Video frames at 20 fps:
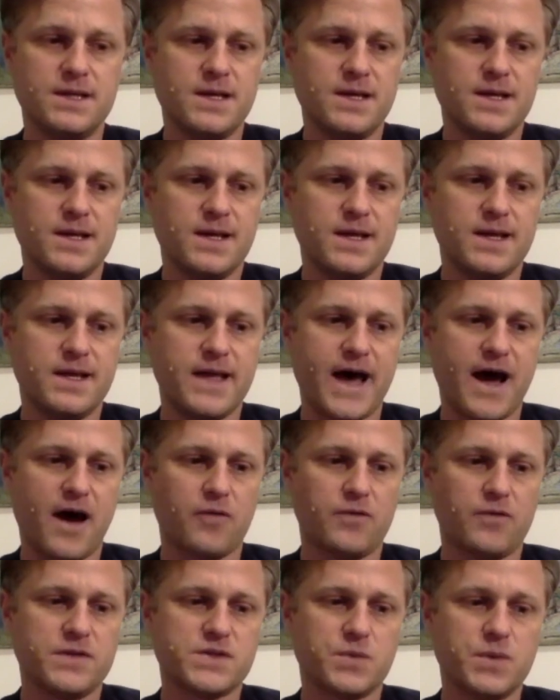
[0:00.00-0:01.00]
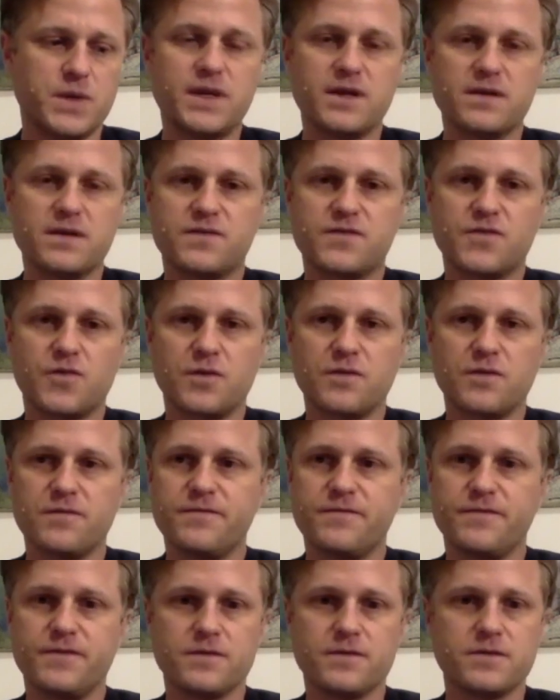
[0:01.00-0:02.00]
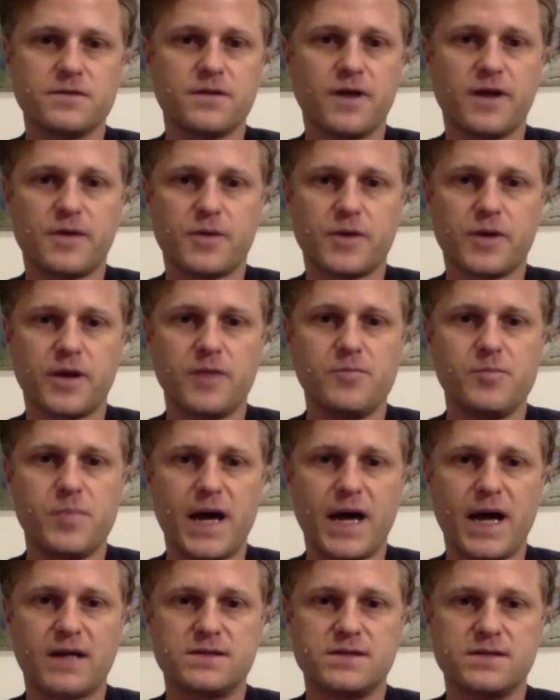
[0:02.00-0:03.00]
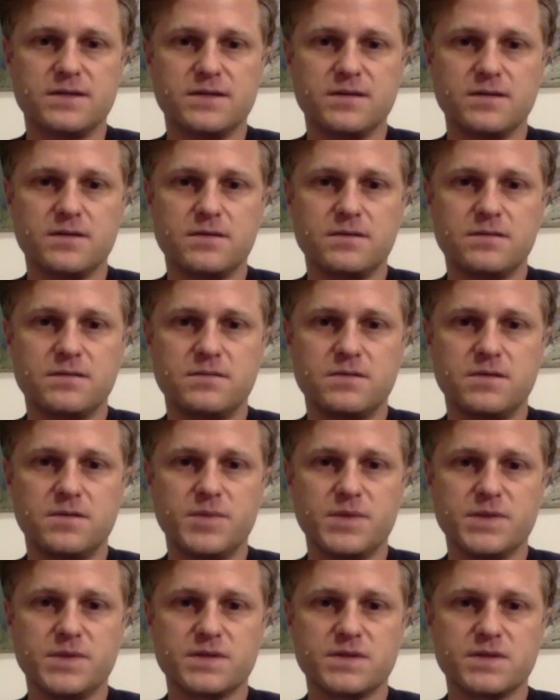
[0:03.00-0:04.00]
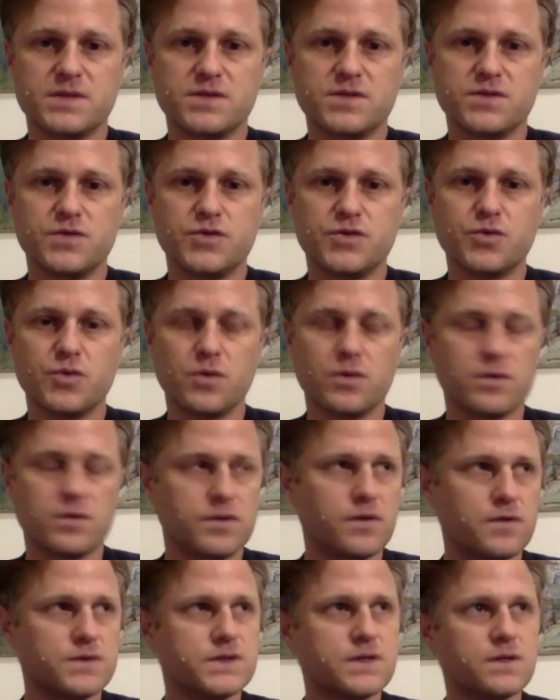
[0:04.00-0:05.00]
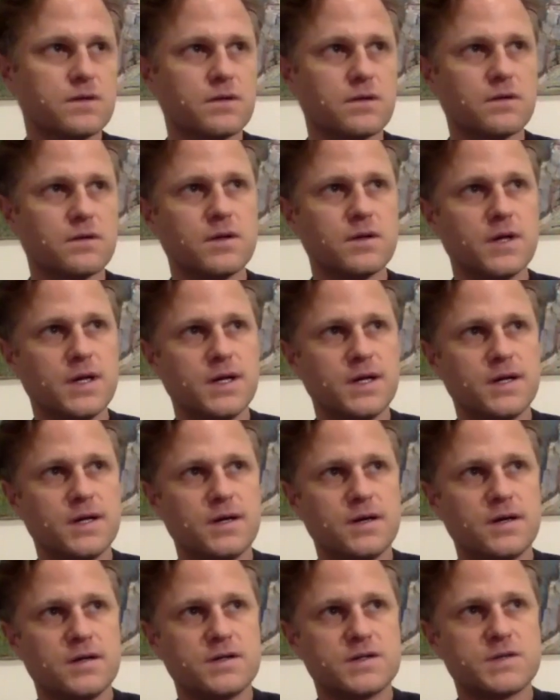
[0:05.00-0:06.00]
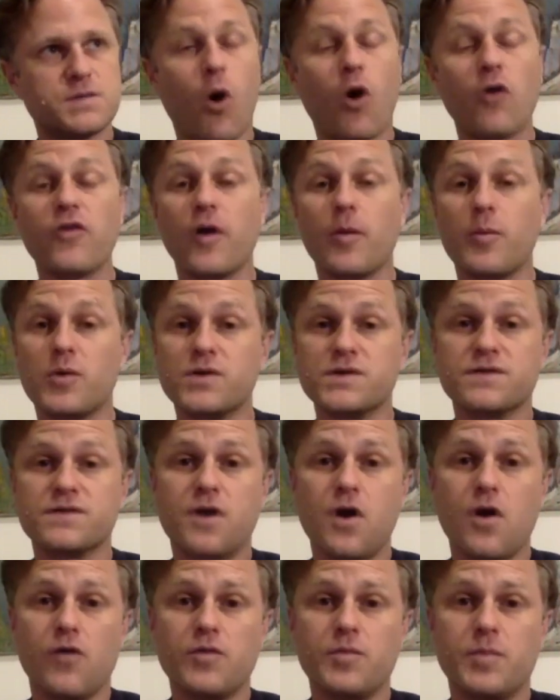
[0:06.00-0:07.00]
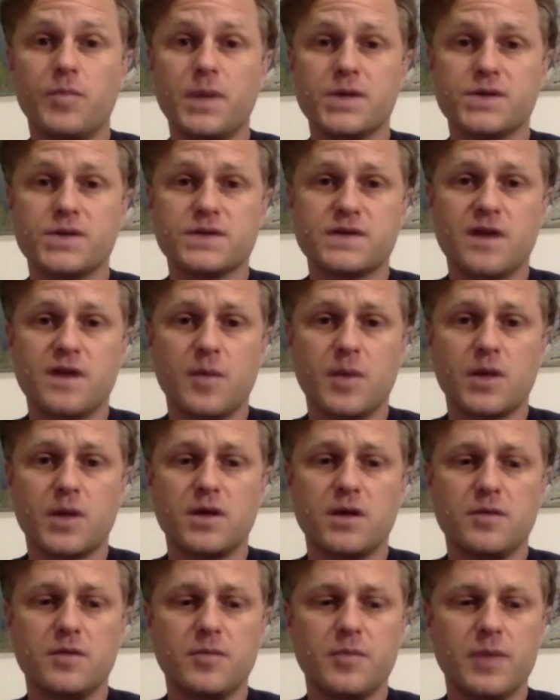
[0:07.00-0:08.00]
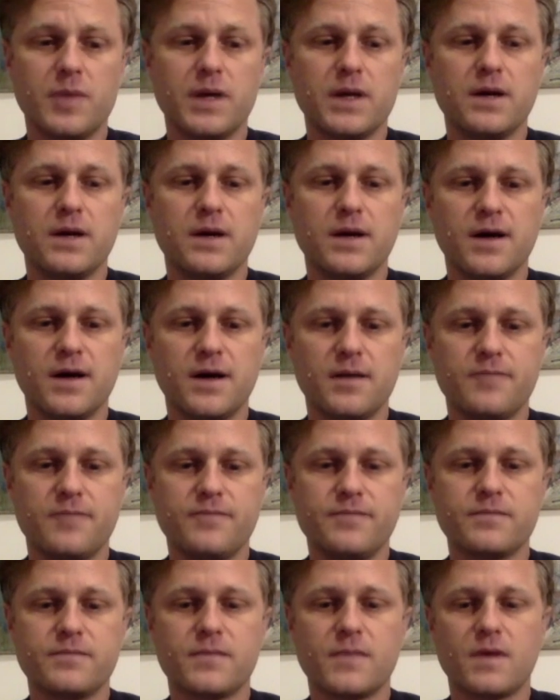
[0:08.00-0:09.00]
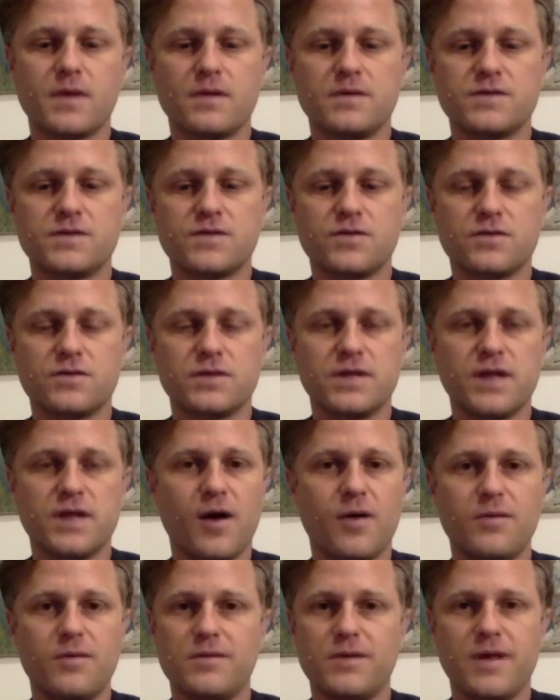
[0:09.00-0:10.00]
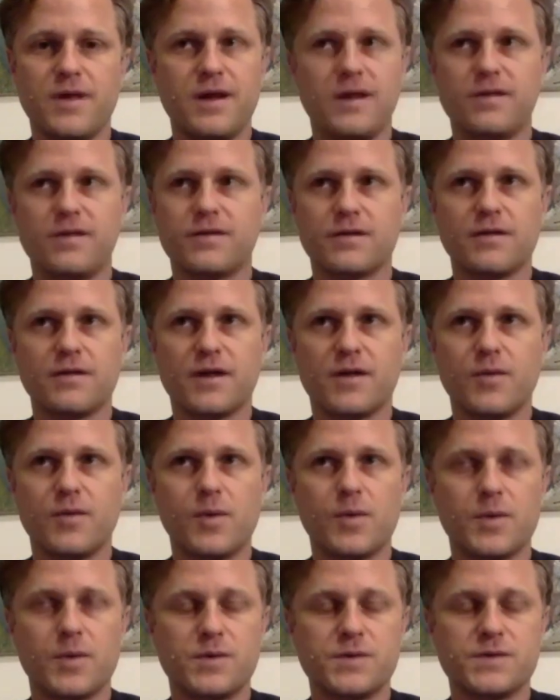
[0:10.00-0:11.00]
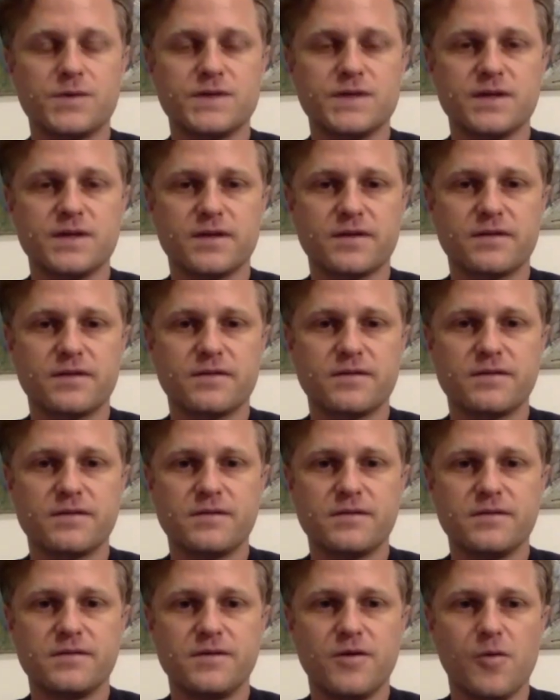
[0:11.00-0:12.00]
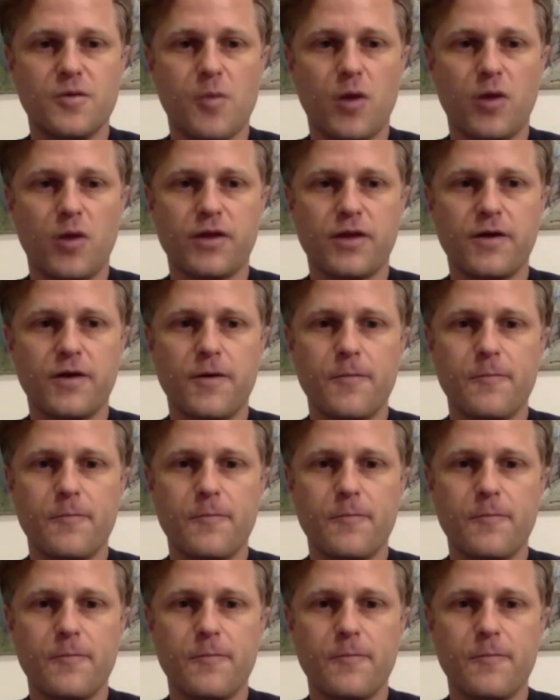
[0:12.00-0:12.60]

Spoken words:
And now this week, it's sort of feeling like we're getting back to business as usual. Still small numbers of COVID patients coming in, but certainly not anything like what we were seeing, a month ago.